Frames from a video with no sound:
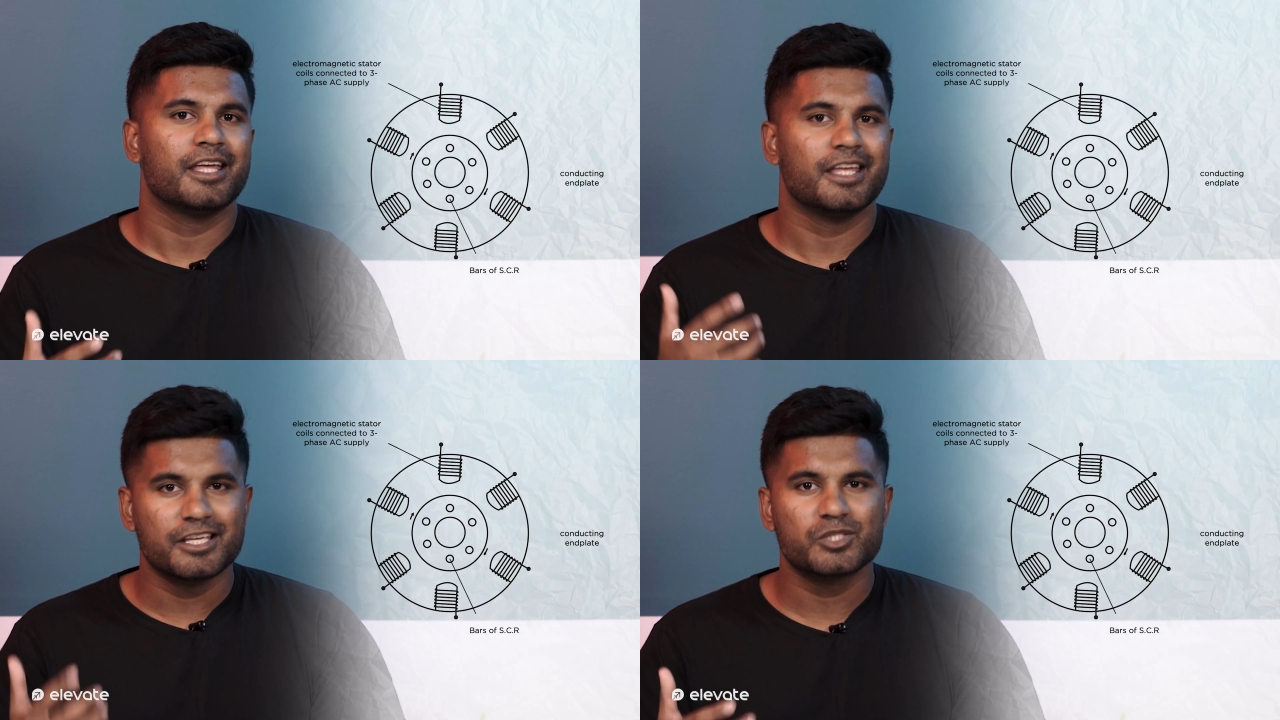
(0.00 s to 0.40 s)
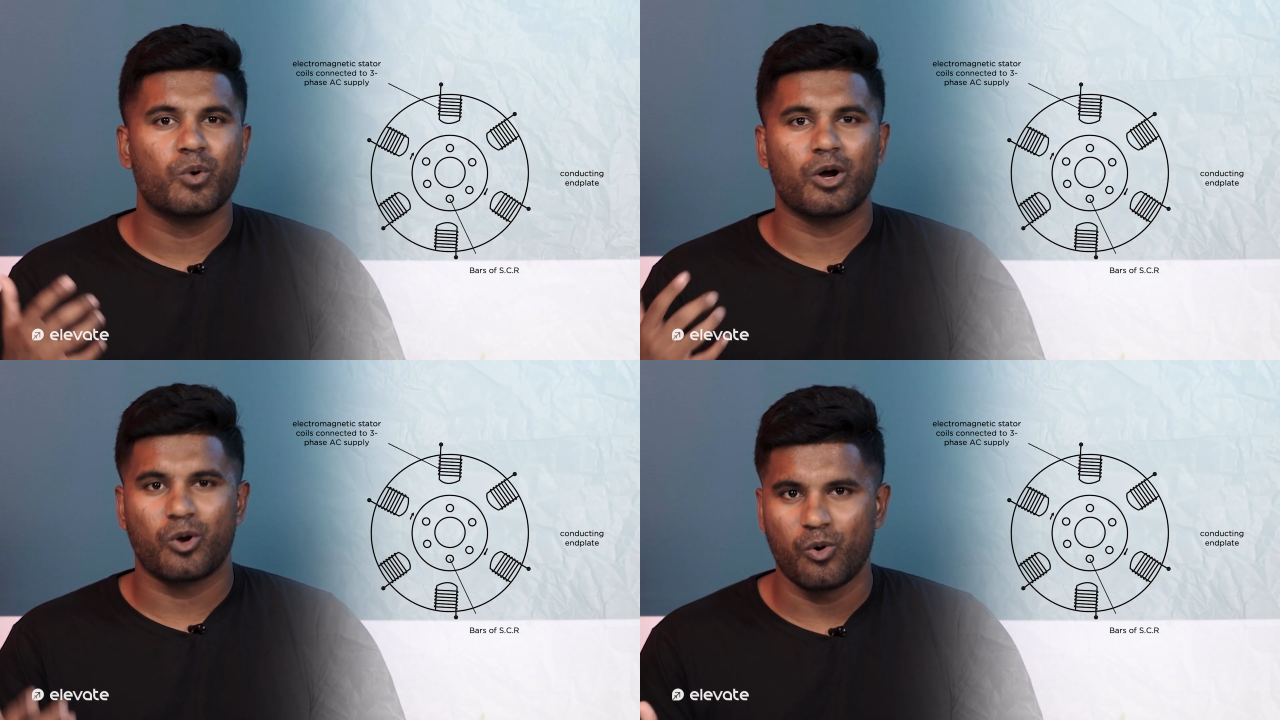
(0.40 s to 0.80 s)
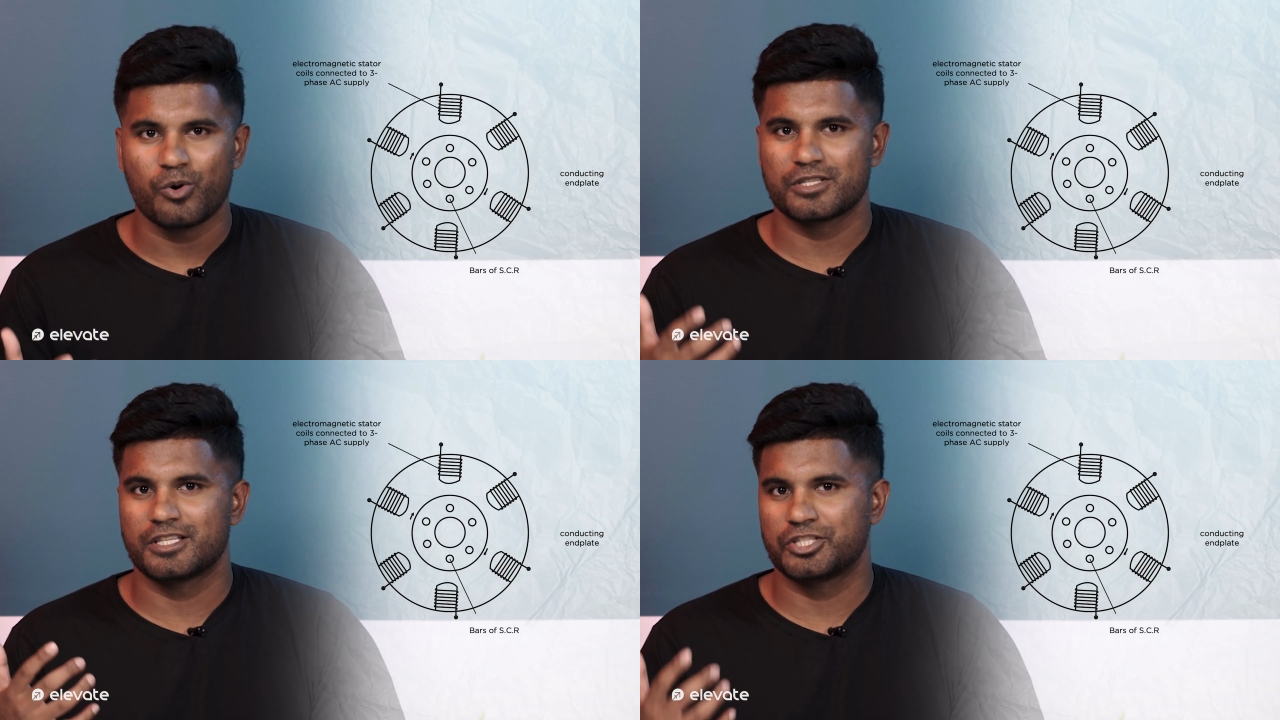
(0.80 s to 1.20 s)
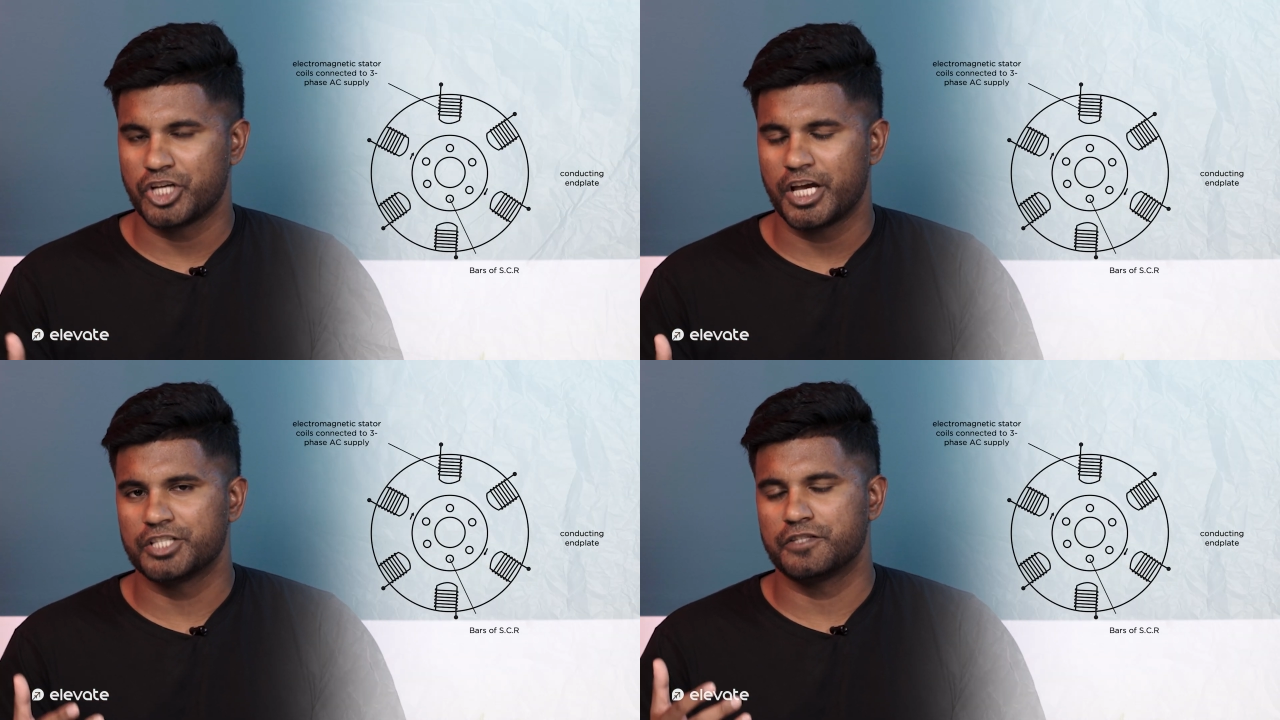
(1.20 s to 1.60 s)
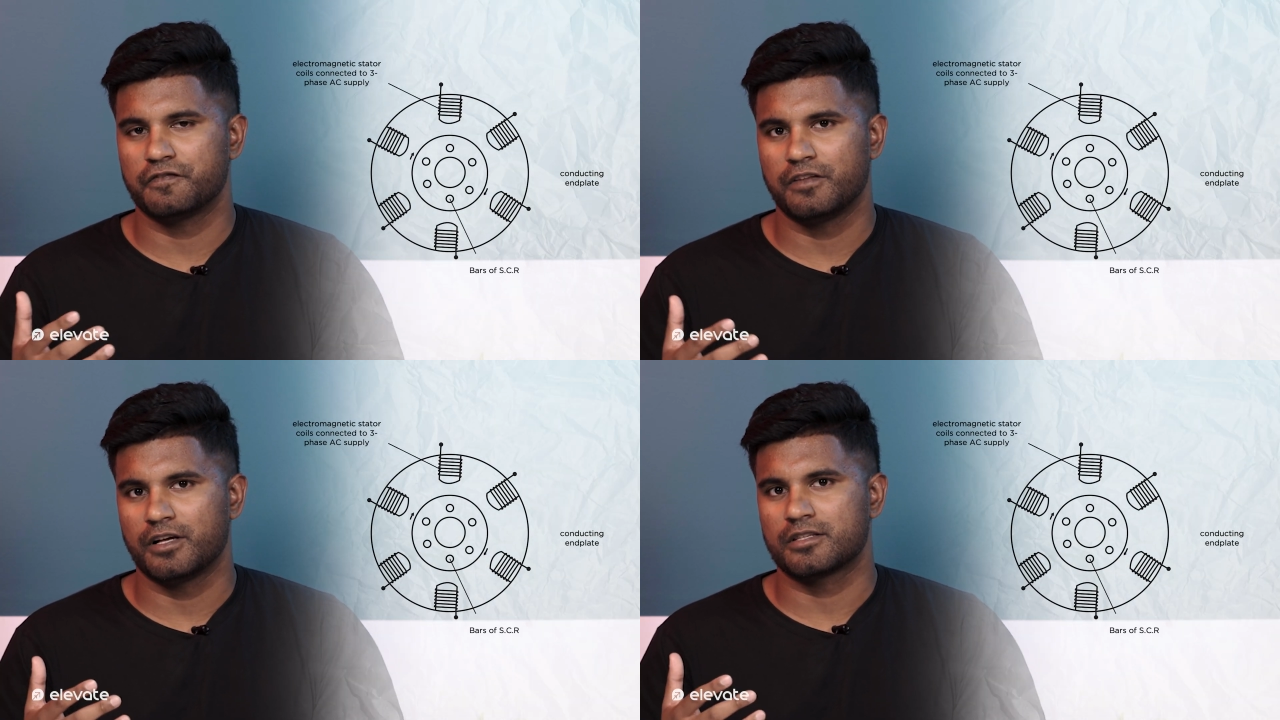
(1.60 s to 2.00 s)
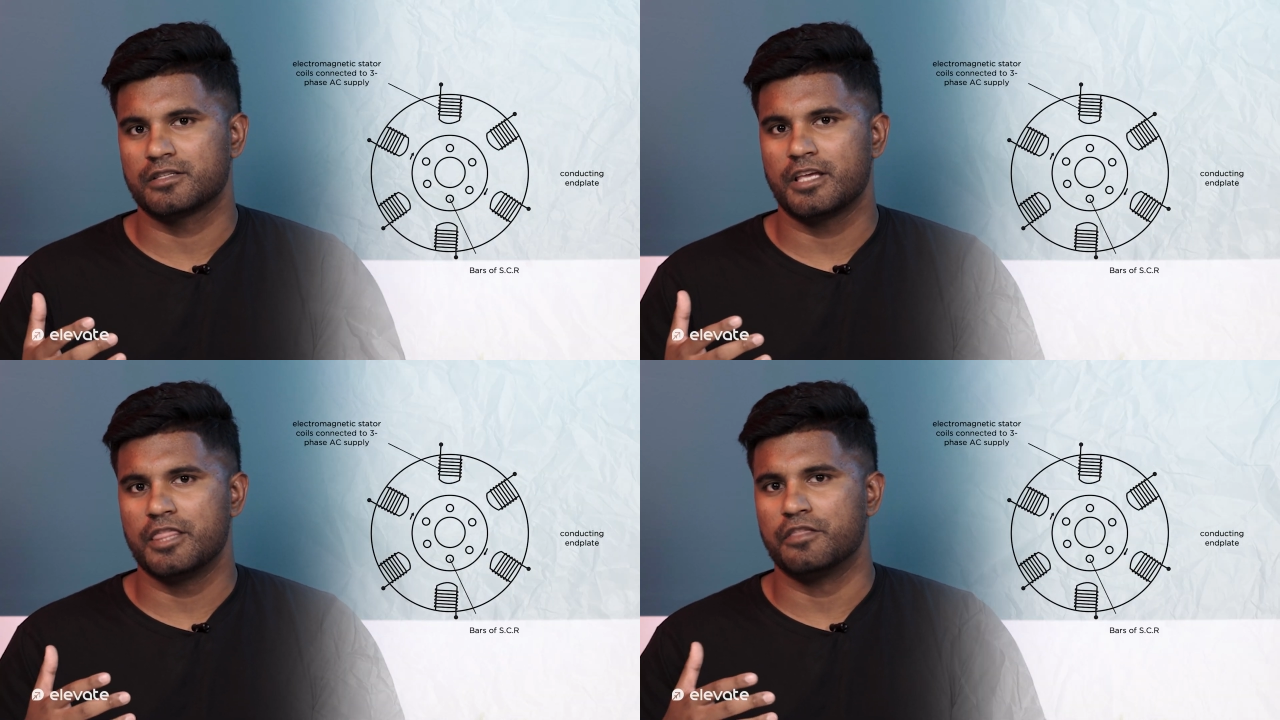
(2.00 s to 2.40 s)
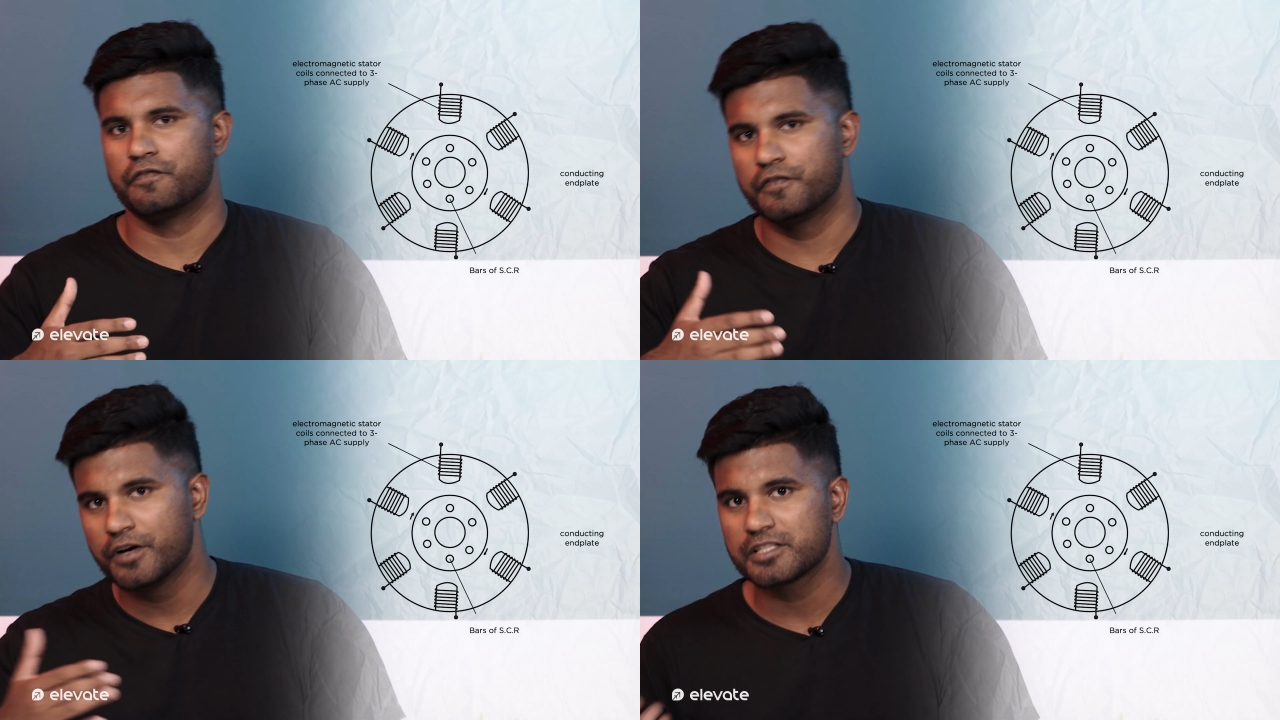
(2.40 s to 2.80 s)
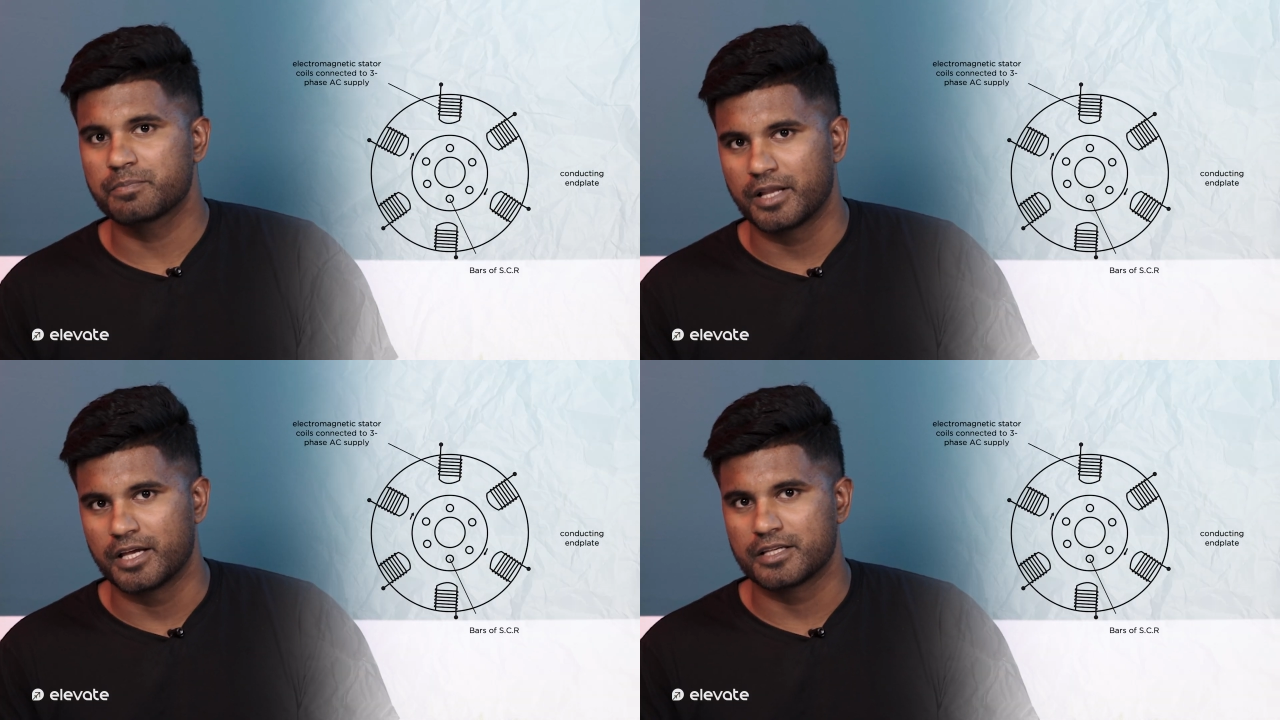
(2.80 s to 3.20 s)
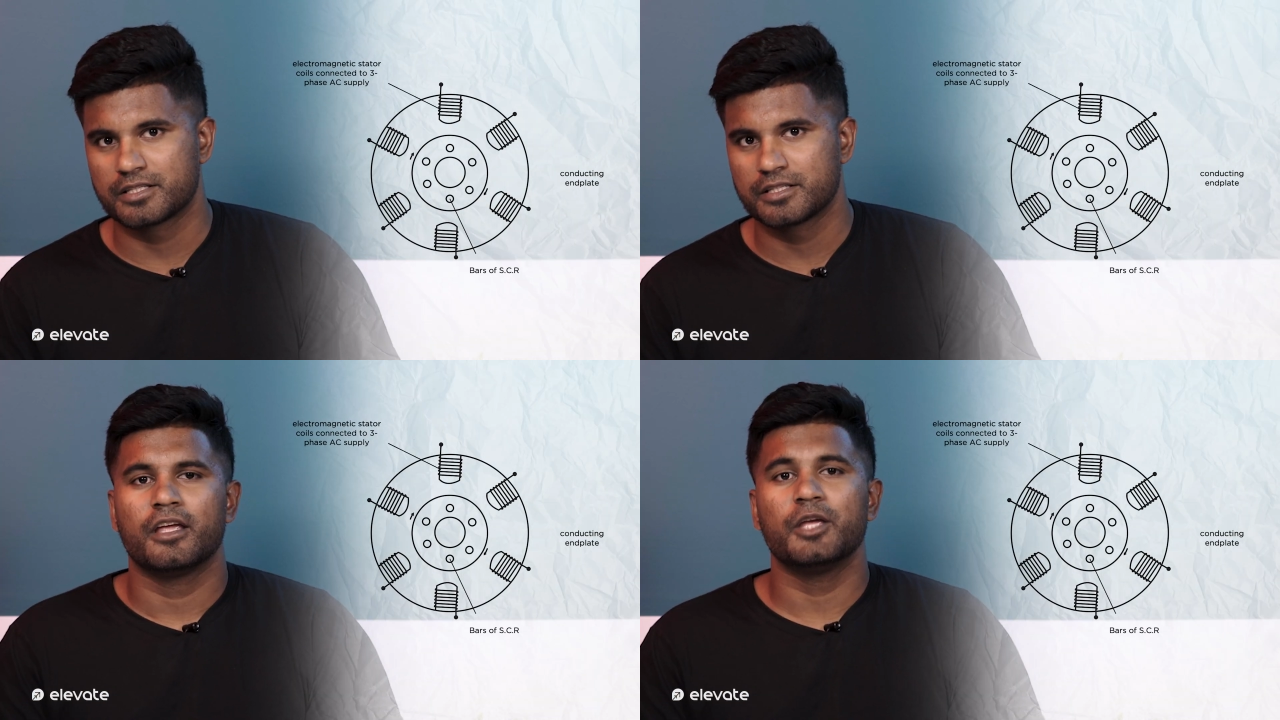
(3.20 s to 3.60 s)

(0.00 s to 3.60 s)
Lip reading: is what causes the change in flux in the first place,